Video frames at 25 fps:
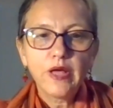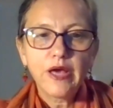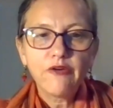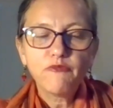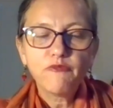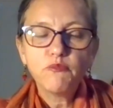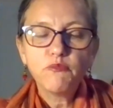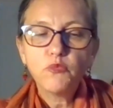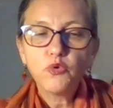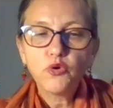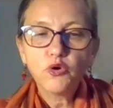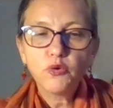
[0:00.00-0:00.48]

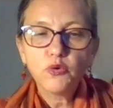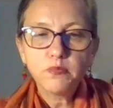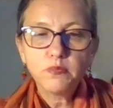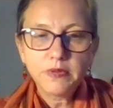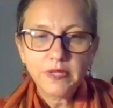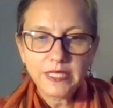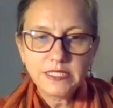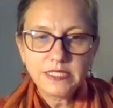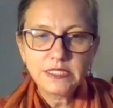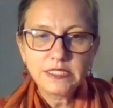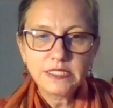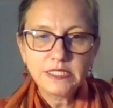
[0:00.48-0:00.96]
have more
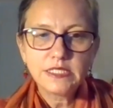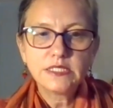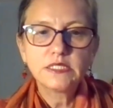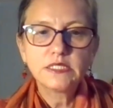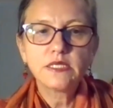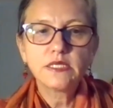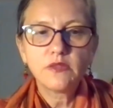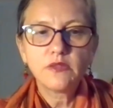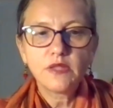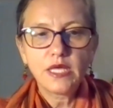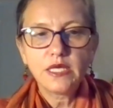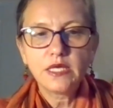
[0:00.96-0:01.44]

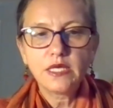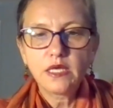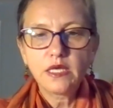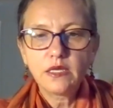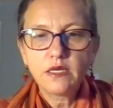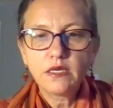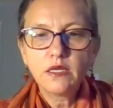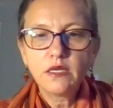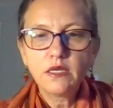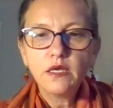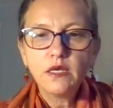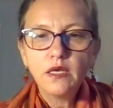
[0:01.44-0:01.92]
places that they
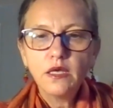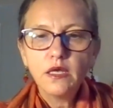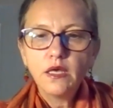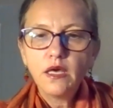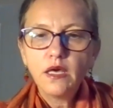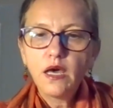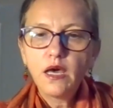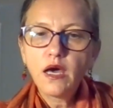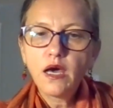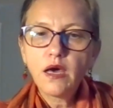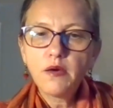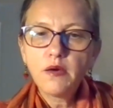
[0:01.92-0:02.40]
can
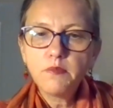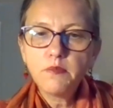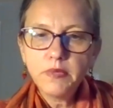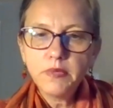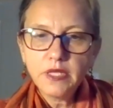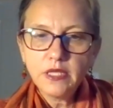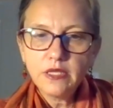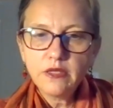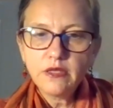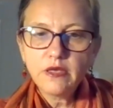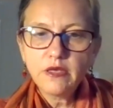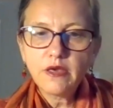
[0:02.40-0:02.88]

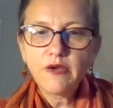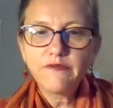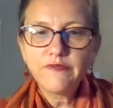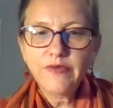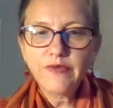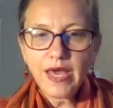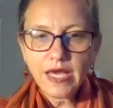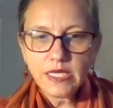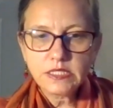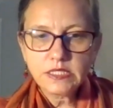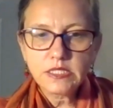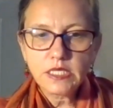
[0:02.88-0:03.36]
be
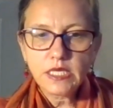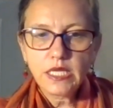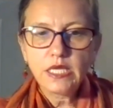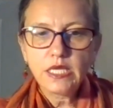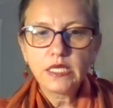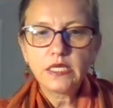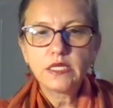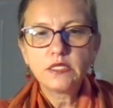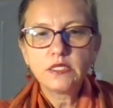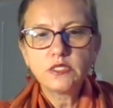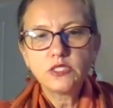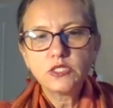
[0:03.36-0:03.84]

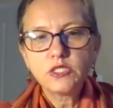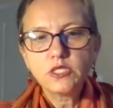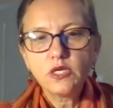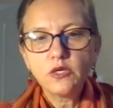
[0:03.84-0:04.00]
vaccinated.